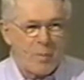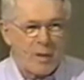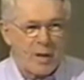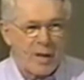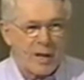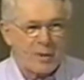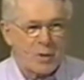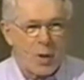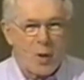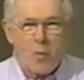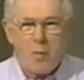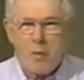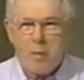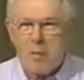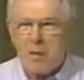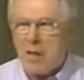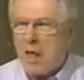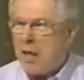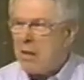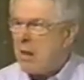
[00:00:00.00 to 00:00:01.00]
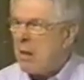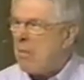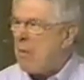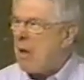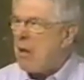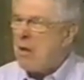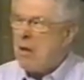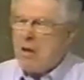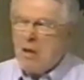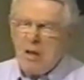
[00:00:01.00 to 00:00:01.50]
women, and I told women that, and they
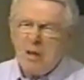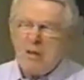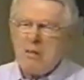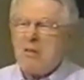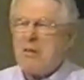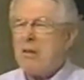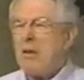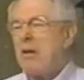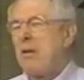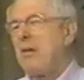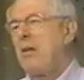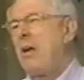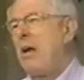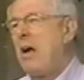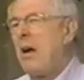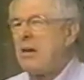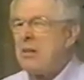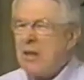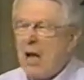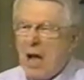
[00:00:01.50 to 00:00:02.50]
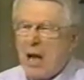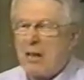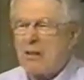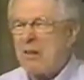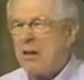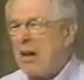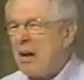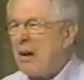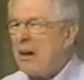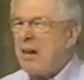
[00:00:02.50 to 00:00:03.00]
went, oh,
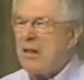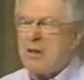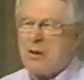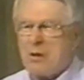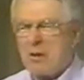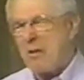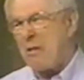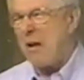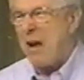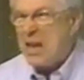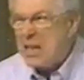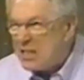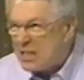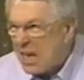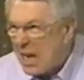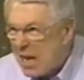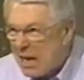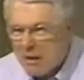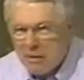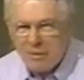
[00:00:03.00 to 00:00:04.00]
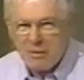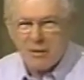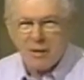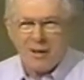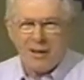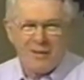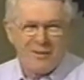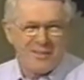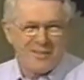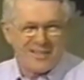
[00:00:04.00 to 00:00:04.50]
Dr. Gary, you're crazy.
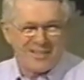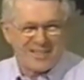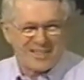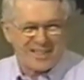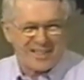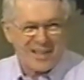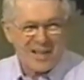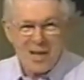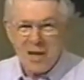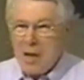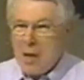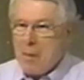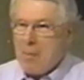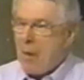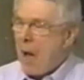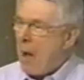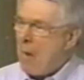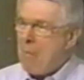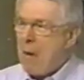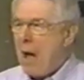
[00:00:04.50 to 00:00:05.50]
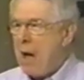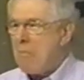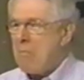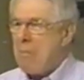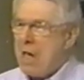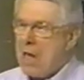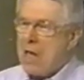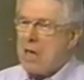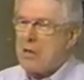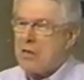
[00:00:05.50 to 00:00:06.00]
My
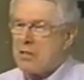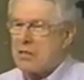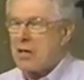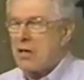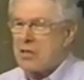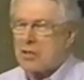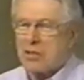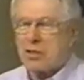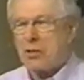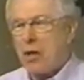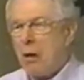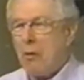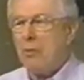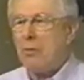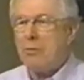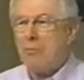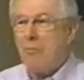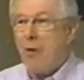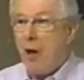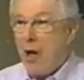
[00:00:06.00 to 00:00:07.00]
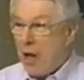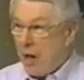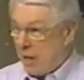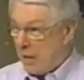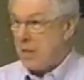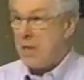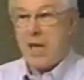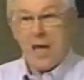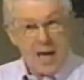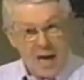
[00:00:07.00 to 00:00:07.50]
man is a stone
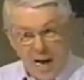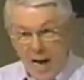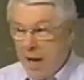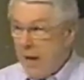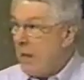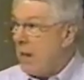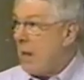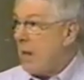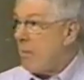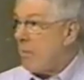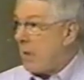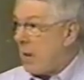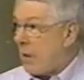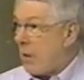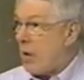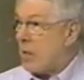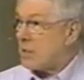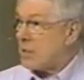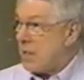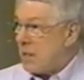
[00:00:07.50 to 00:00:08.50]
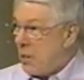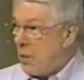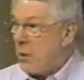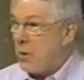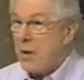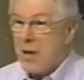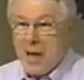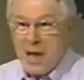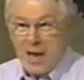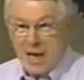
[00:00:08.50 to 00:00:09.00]
wall. Yeah, because
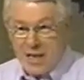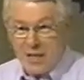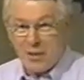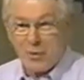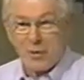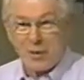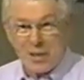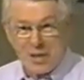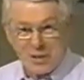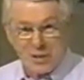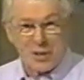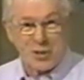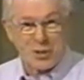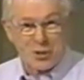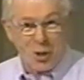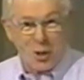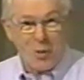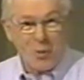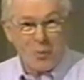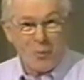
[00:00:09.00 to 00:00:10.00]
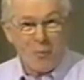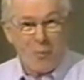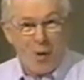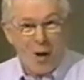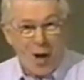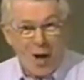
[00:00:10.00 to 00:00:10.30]
either he's a stone